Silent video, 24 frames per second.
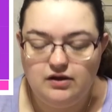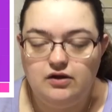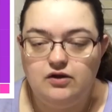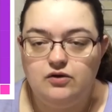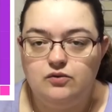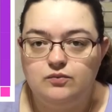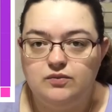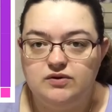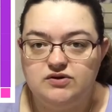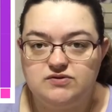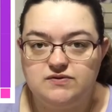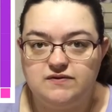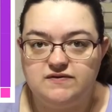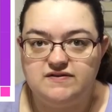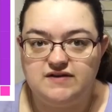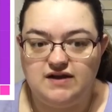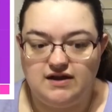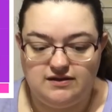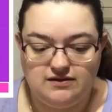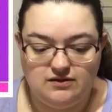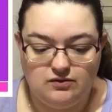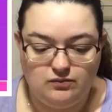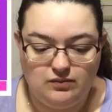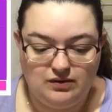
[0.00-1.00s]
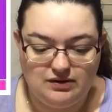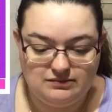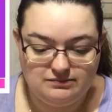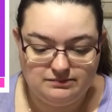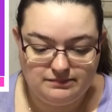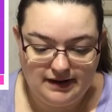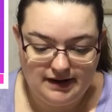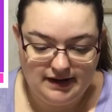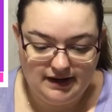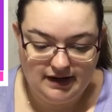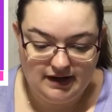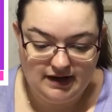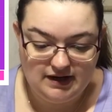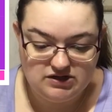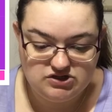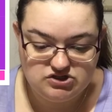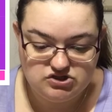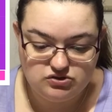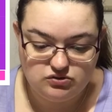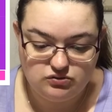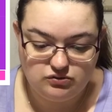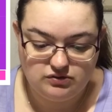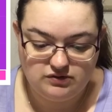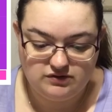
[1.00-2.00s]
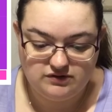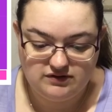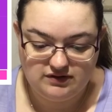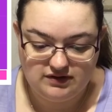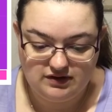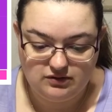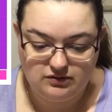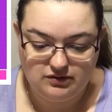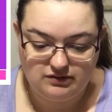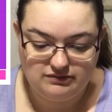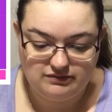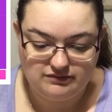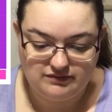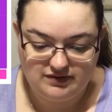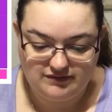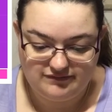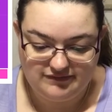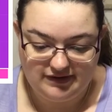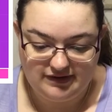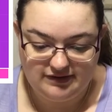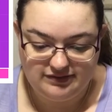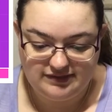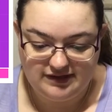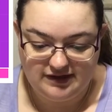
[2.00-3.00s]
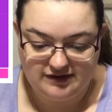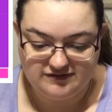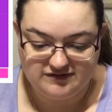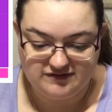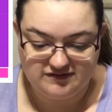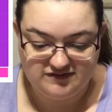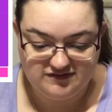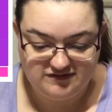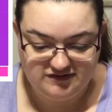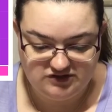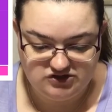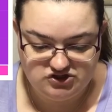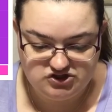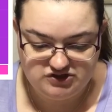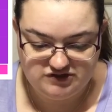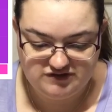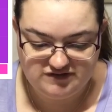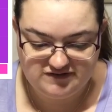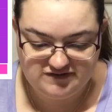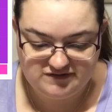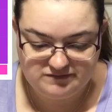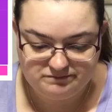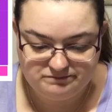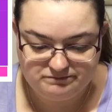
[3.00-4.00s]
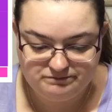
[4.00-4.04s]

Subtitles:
which was either one page or the equivalent of 8,000 stitches.